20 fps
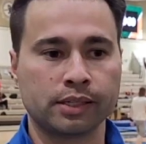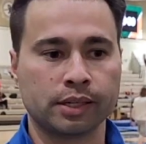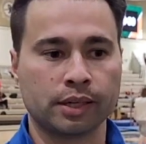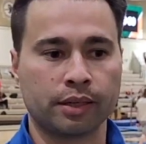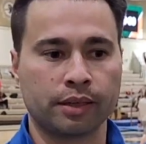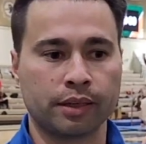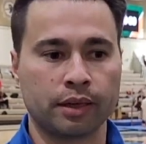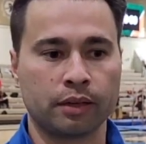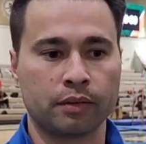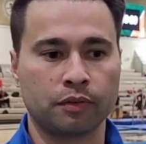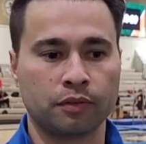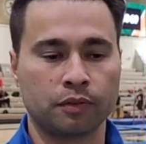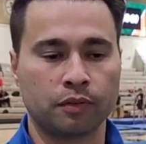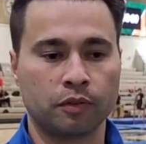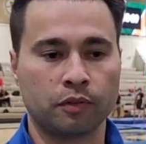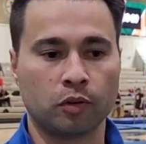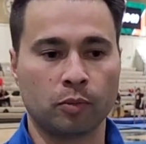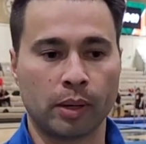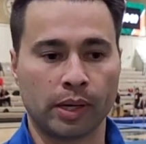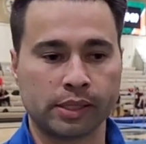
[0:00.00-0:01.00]
I think
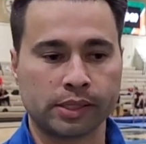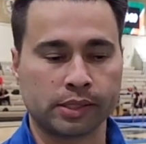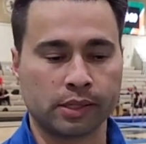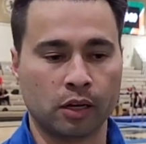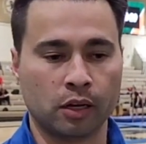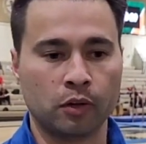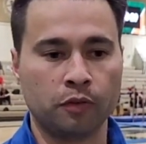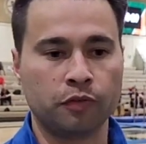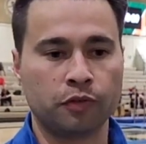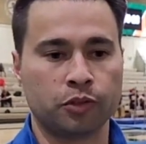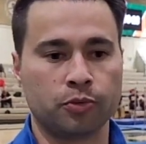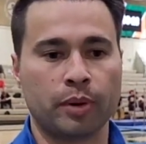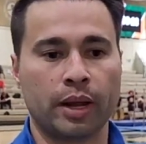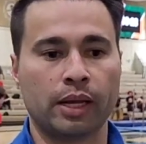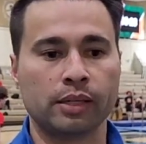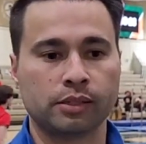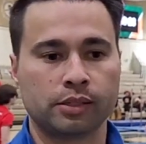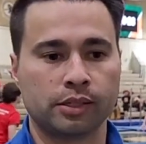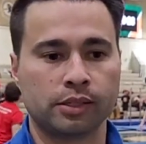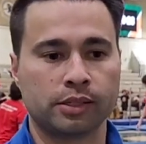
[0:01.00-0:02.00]
for myself,
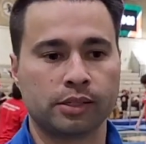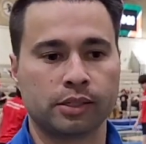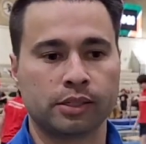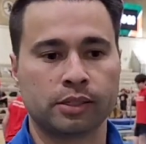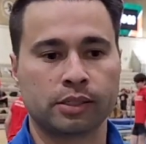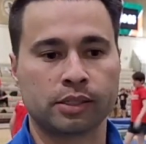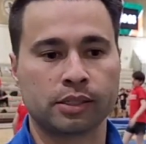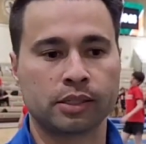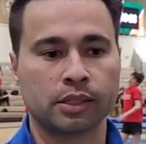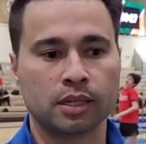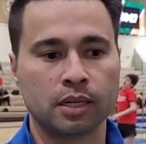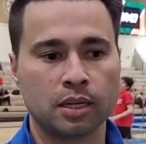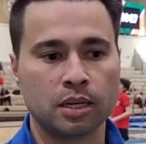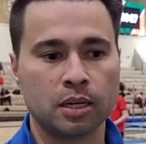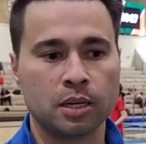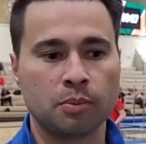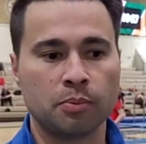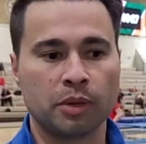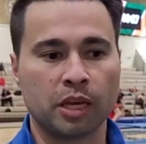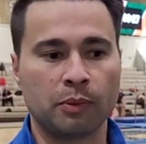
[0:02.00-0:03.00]
gymnastics
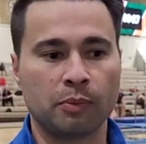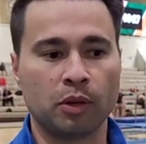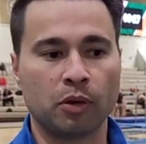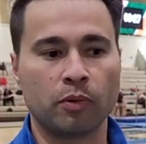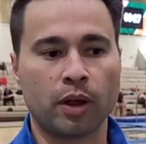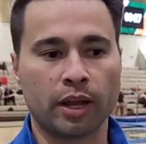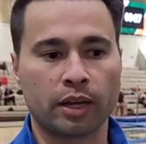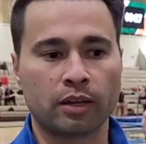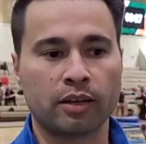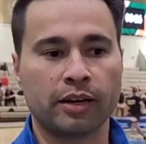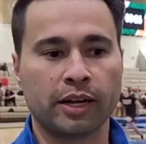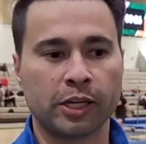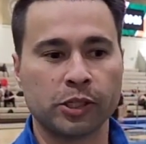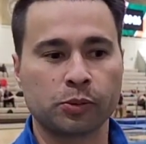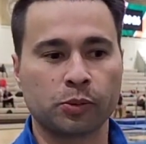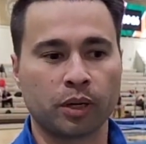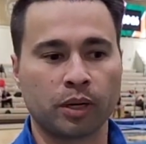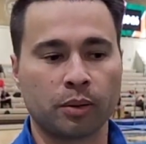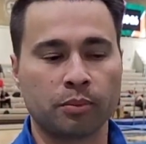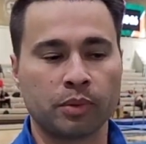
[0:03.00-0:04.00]
has made me
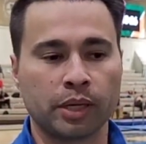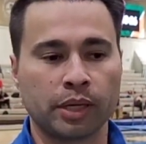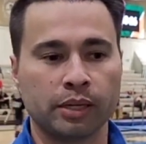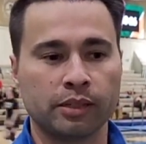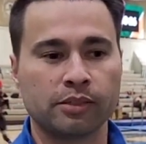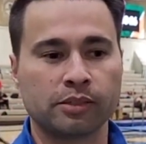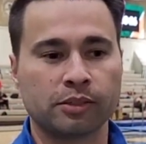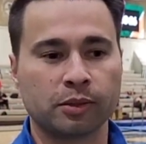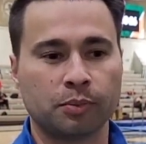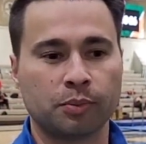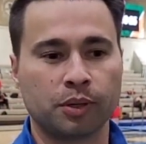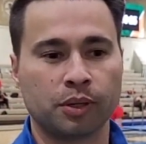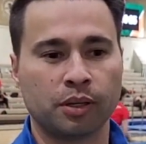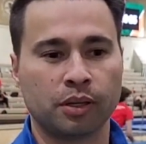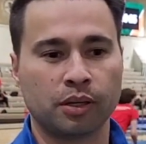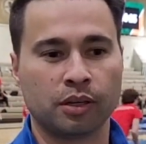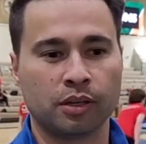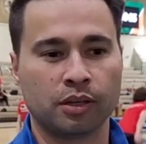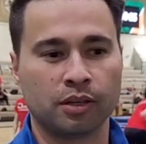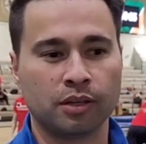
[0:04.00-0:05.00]
recognize what it means to
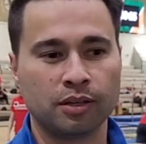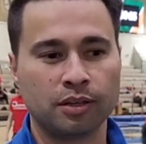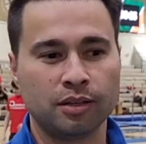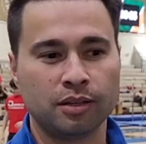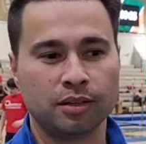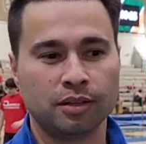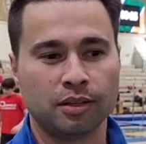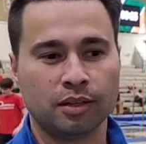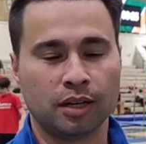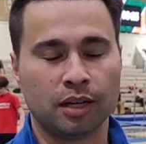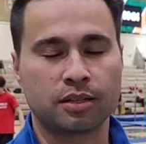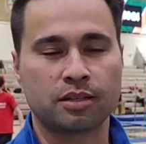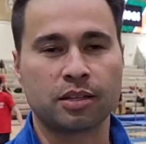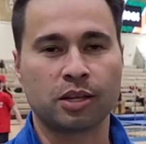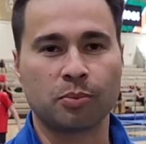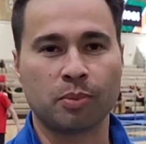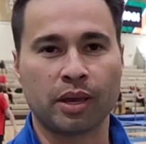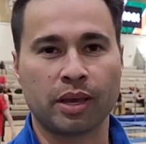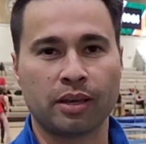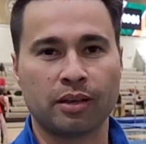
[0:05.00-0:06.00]
be a
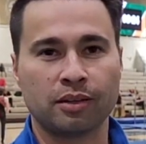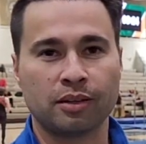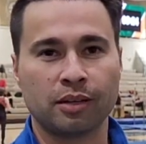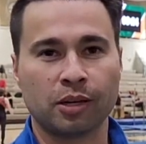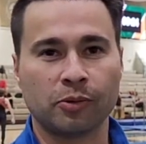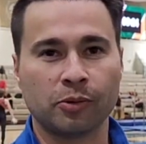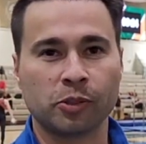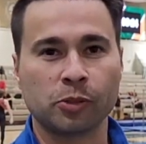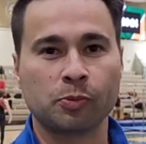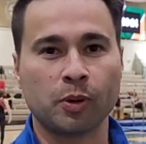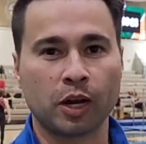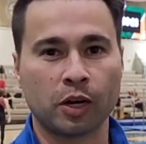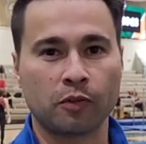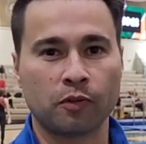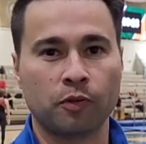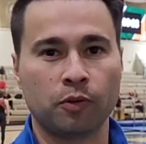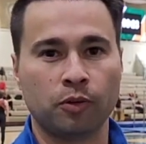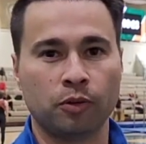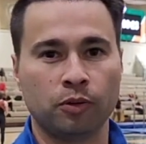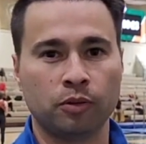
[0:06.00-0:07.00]
teammate, a
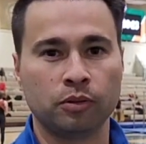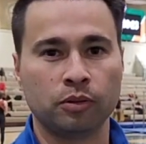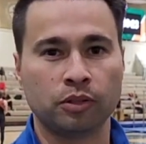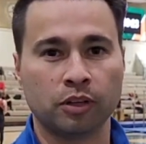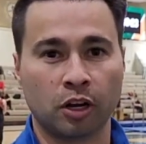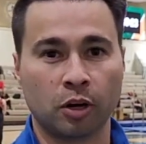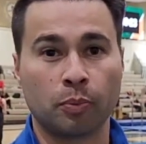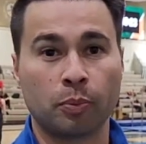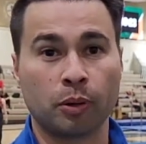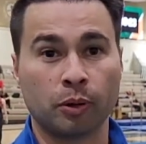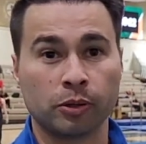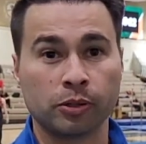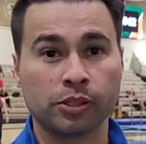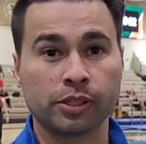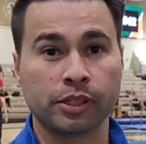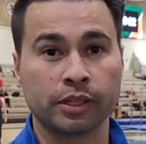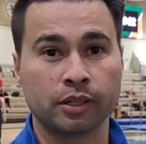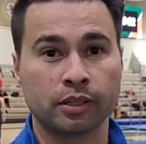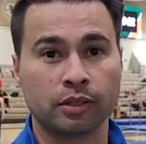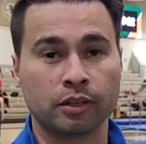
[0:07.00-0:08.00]
respectful young
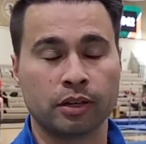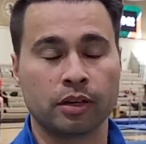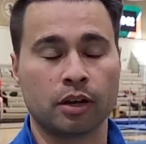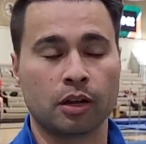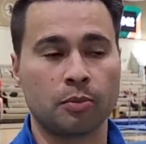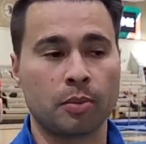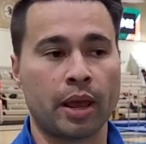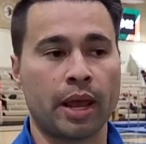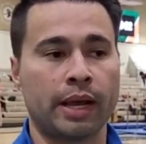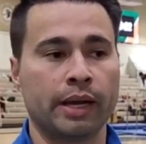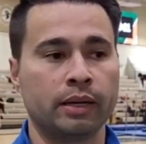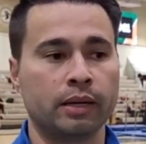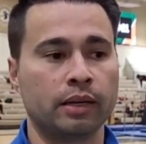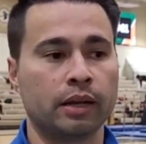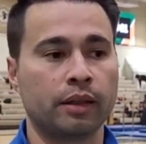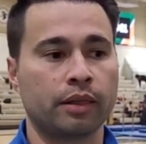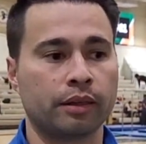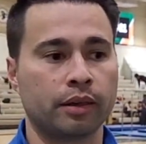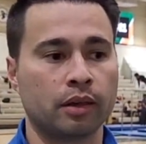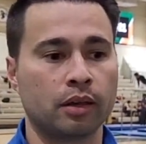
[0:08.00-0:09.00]
person, a young man,
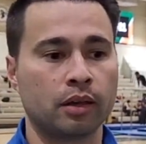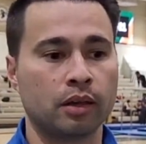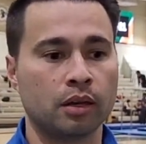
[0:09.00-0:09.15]
and I think